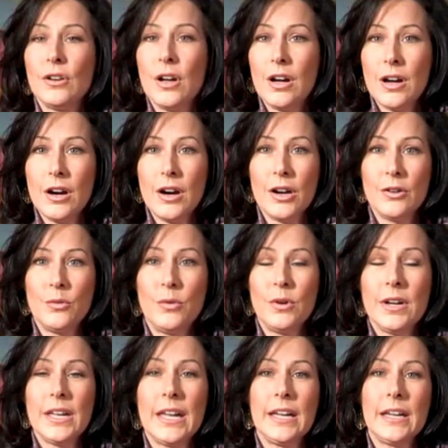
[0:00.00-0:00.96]
not
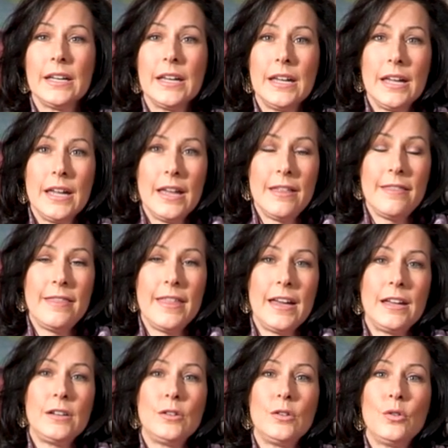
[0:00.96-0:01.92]
hardworking,
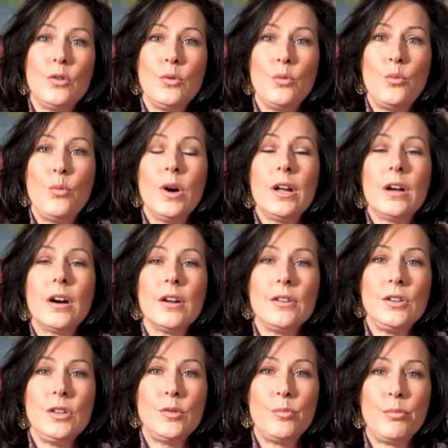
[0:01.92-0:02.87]
then what are
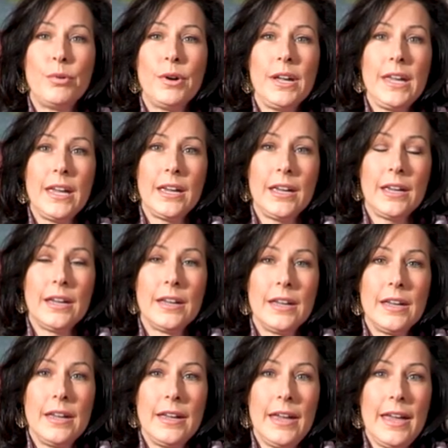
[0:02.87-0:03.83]
you bringing
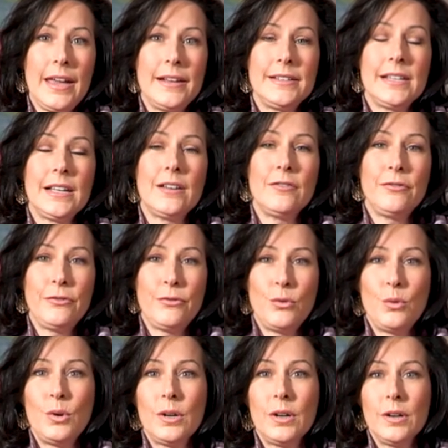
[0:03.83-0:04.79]
except
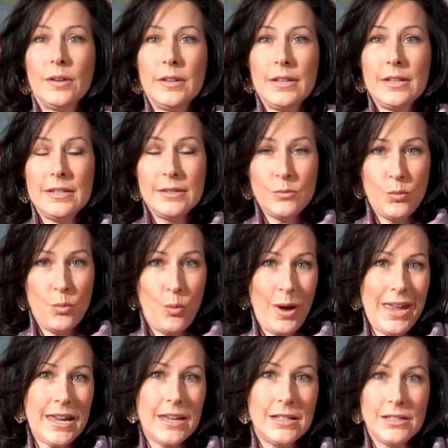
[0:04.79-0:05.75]
for
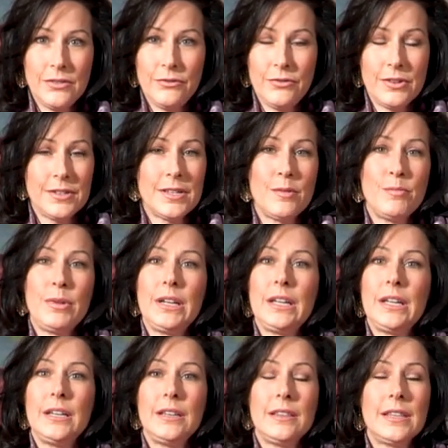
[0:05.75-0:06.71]
weight for
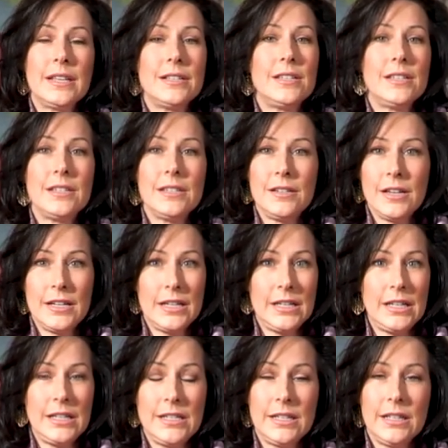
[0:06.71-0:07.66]
somebody that's going to
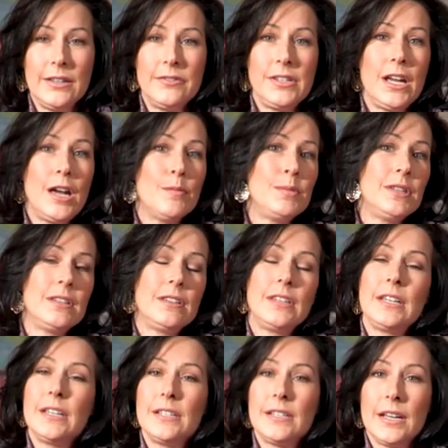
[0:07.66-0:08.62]
need to lift up? And the
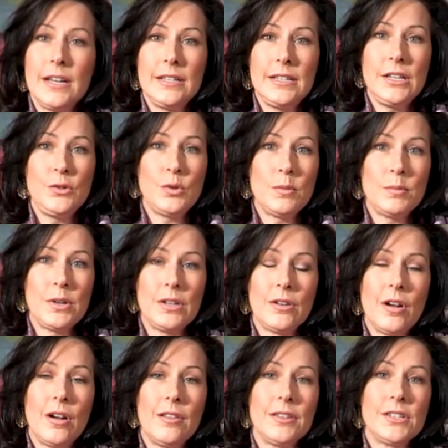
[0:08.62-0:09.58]
thing is, I teach women
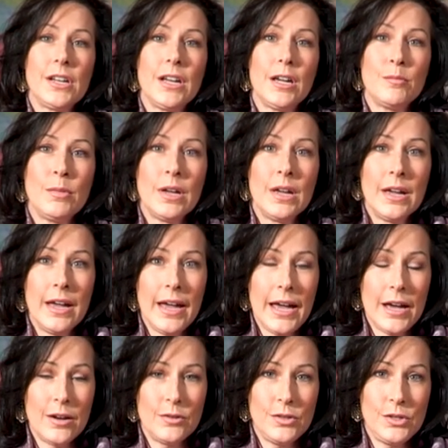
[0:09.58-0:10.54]
all the time
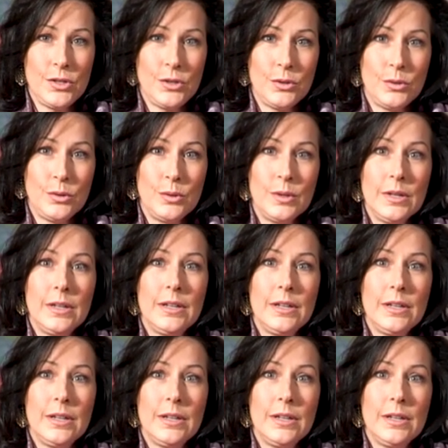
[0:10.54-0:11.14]
how to